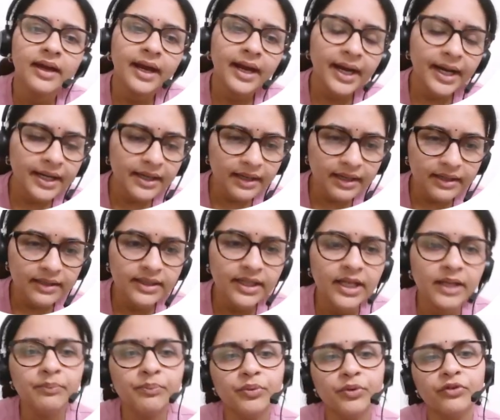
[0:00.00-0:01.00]
And
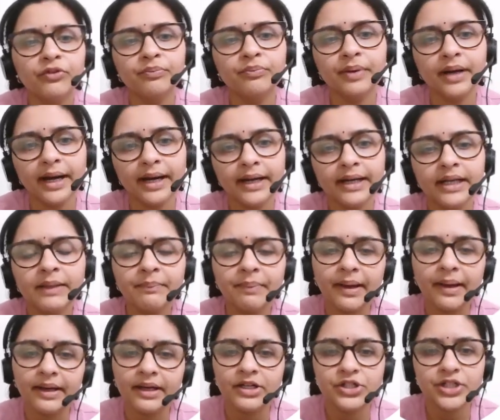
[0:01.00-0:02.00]
they improved branding,
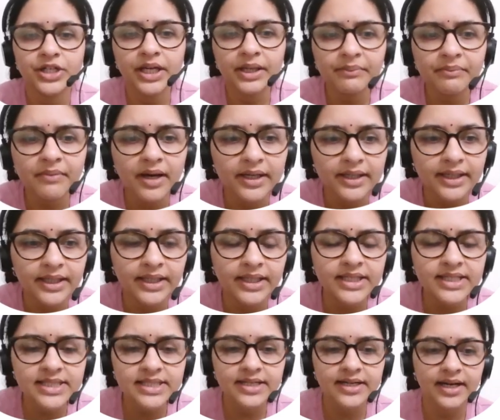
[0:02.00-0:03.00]
packaging, and
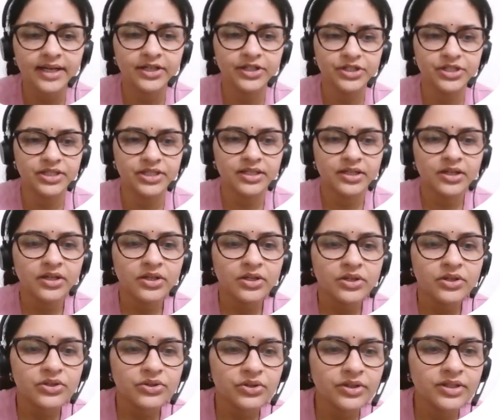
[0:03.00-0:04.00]
marketing strategy.
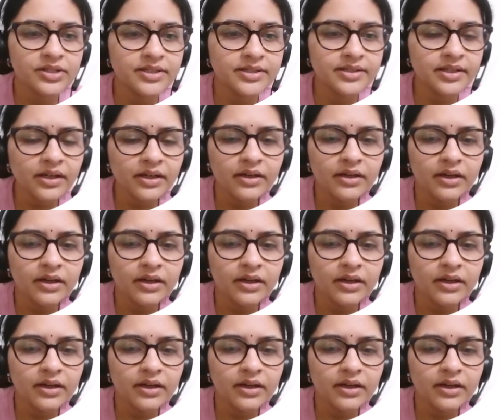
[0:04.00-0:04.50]
So this is the